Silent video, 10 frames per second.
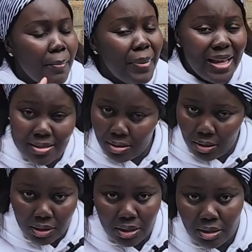
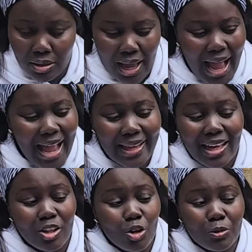Personally, I
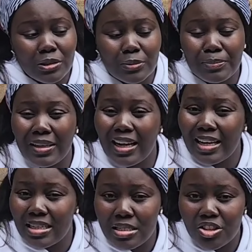cannot
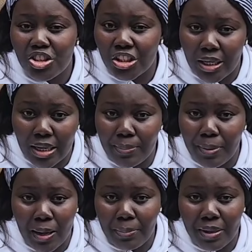blend chili
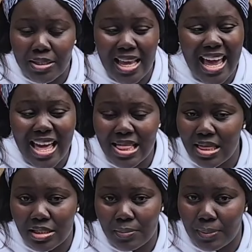peppers
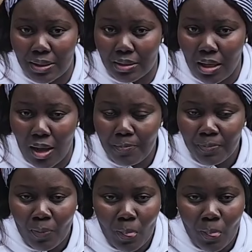in this blender